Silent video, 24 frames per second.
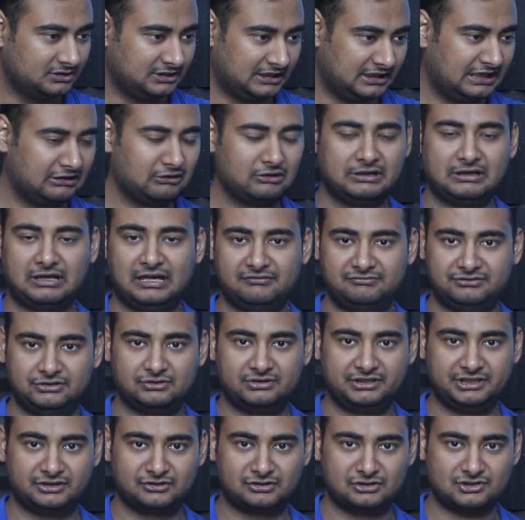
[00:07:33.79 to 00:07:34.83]
have
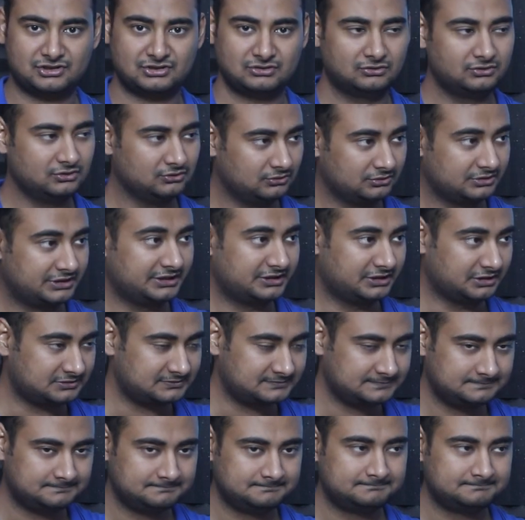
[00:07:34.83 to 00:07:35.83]
your inrush load. Okay, tuck.